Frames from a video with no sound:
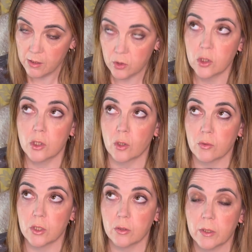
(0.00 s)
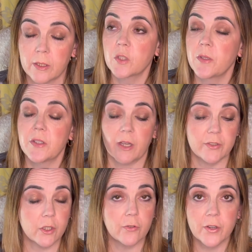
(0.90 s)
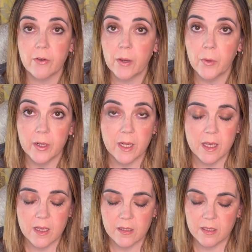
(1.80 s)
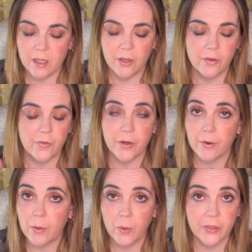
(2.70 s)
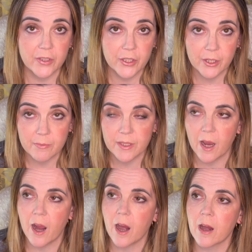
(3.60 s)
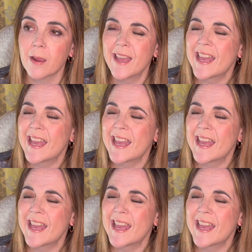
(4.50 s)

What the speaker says: Just don't do it. Which means you have to go figure out what it is, figure out what the terms are.